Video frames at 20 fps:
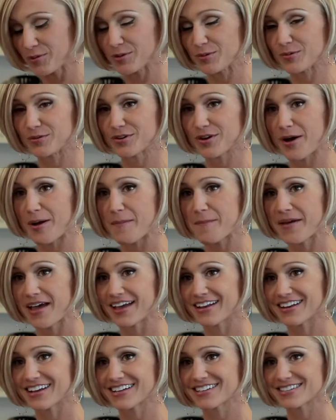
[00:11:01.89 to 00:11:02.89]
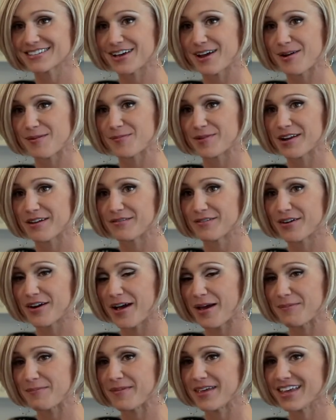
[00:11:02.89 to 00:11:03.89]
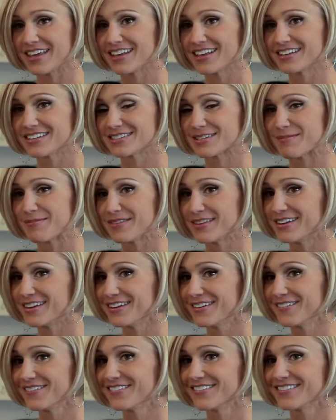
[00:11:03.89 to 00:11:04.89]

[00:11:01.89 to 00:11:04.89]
you will come back next time whenever I'm making something new.